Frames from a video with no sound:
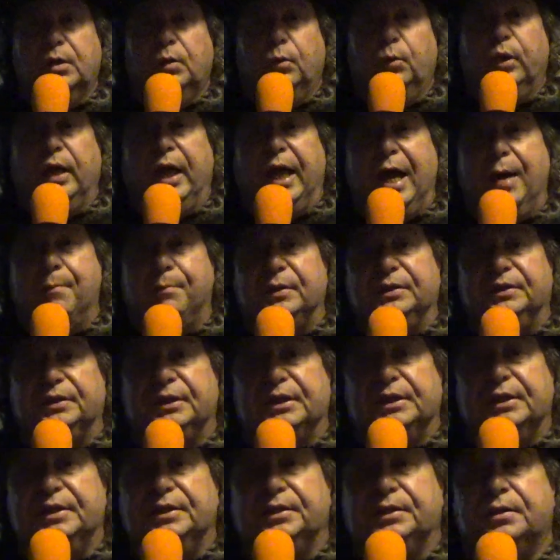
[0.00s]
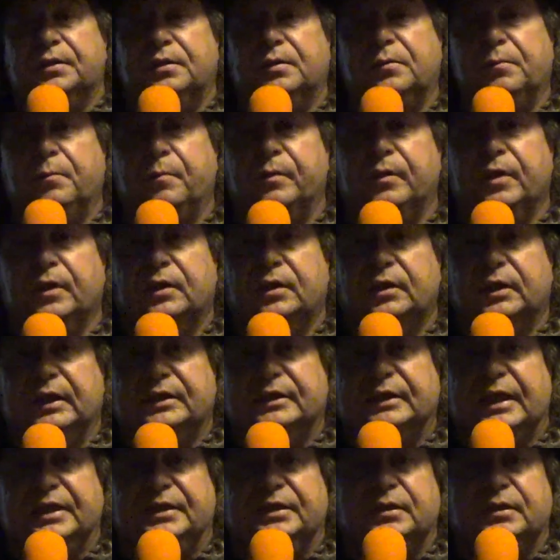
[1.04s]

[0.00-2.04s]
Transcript: what happens is, let's say